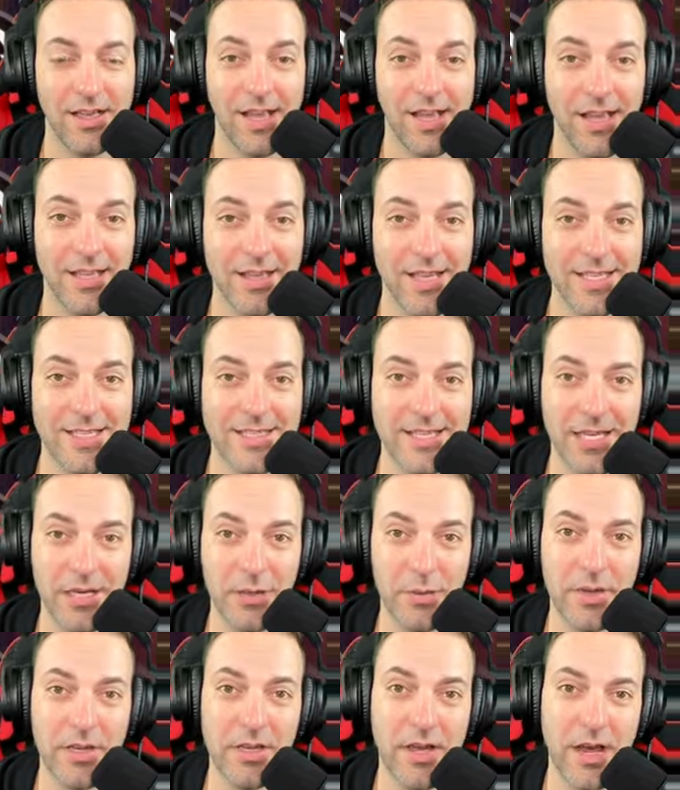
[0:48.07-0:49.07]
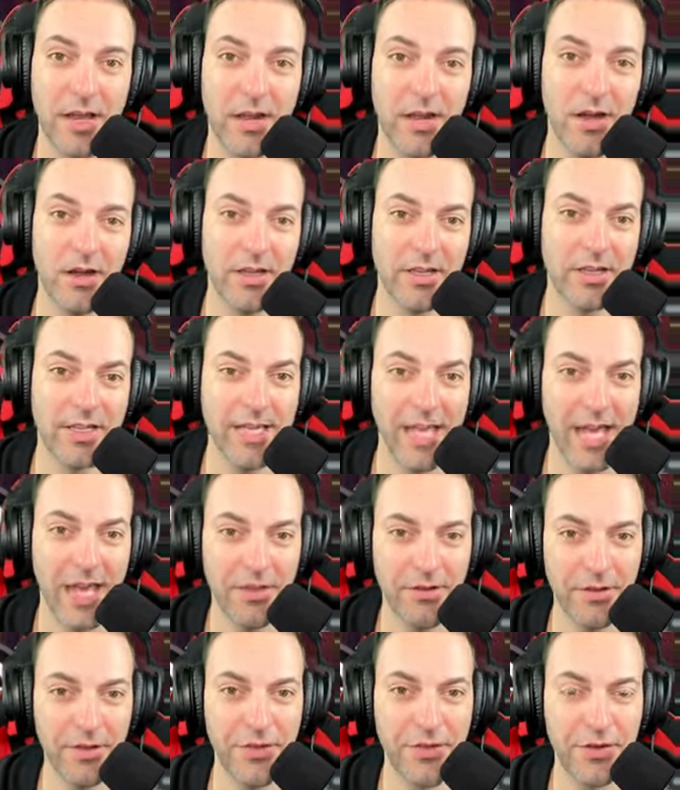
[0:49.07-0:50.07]
Let's see what we got all
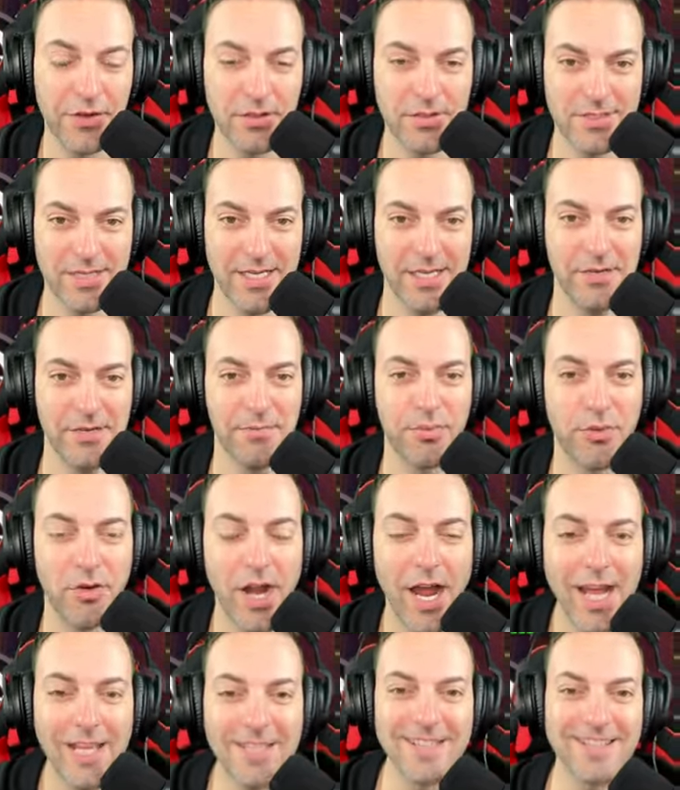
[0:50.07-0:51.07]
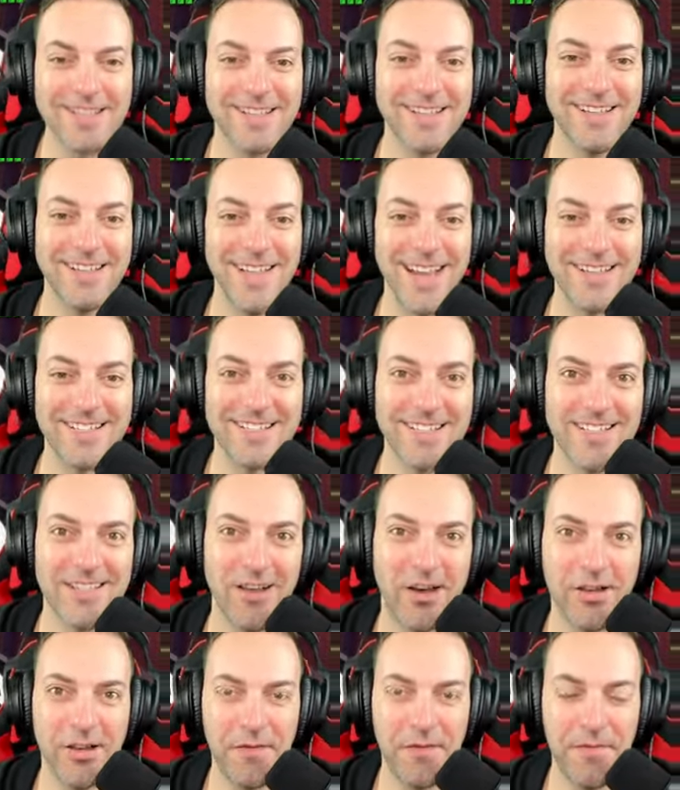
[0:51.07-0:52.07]
together. 13 prizes collected
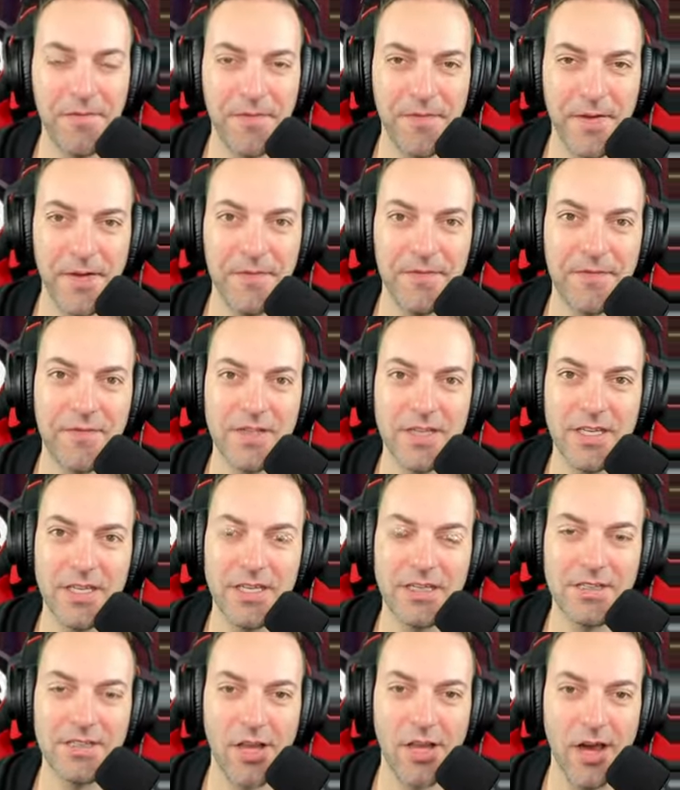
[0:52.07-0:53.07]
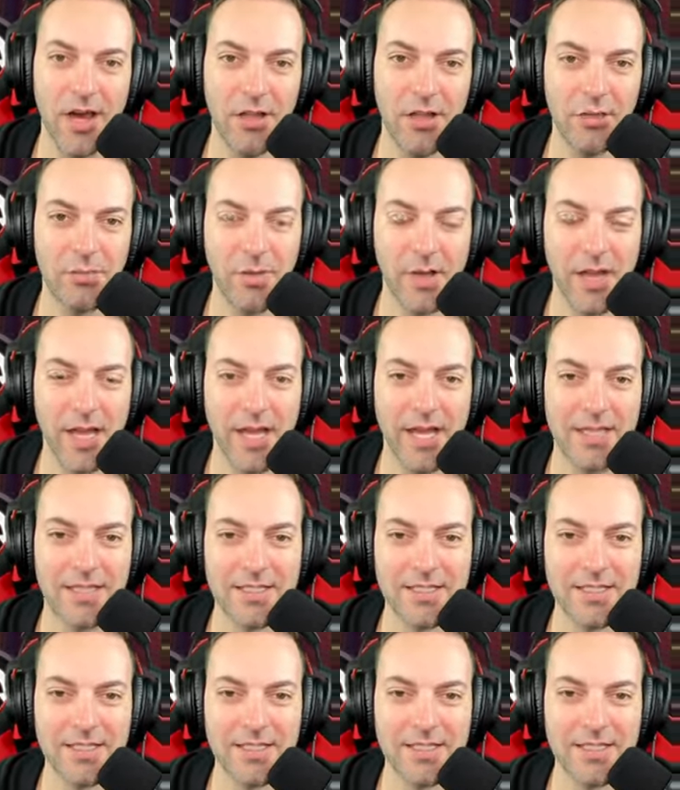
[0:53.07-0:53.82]
on a $50 bet.